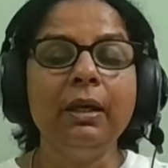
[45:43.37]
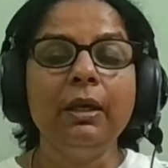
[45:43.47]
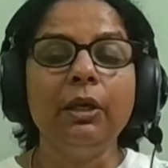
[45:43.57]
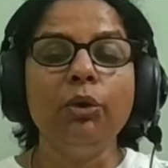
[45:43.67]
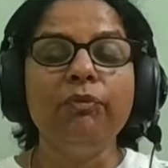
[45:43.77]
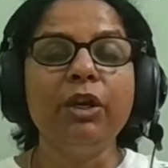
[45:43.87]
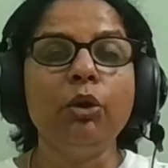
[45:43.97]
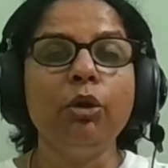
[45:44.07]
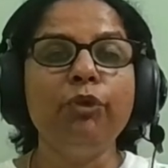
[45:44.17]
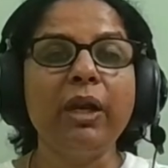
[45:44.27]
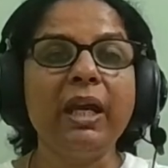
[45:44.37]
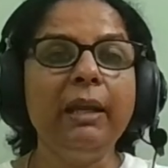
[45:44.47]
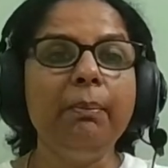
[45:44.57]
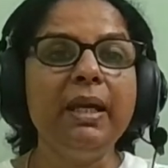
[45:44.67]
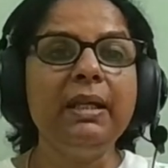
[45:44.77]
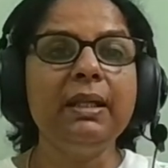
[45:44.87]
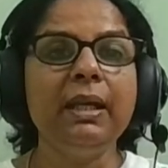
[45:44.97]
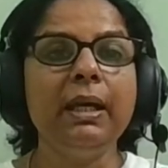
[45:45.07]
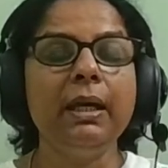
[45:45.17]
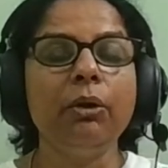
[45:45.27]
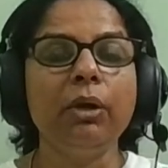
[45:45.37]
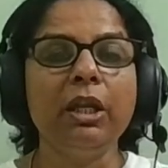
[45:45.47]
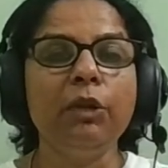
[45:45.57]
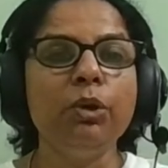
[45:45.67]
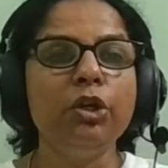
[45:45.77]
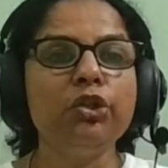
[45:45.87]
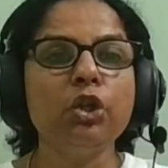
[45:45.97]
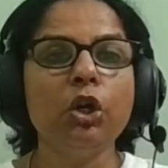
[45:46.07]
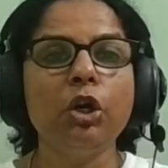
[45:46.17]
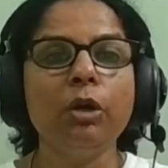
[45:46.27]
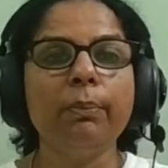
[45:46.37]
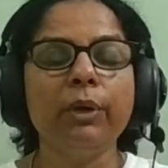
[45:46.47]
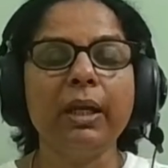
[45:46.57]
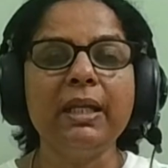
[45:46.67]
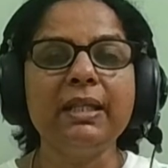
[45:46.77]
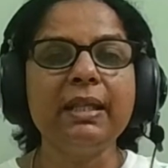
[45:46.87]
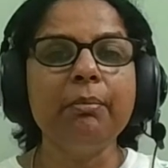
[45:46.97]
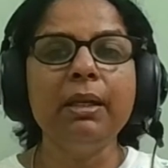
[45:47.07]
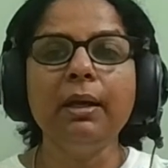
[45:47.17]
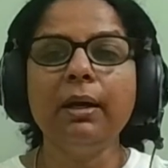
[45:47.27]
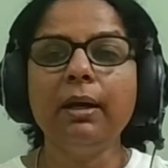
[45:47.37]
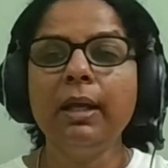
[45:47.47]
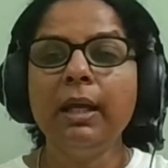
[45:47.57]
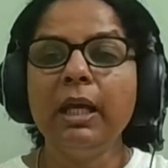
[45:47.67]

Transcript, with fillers: you know if we call for any meeting or any workshop or any seminar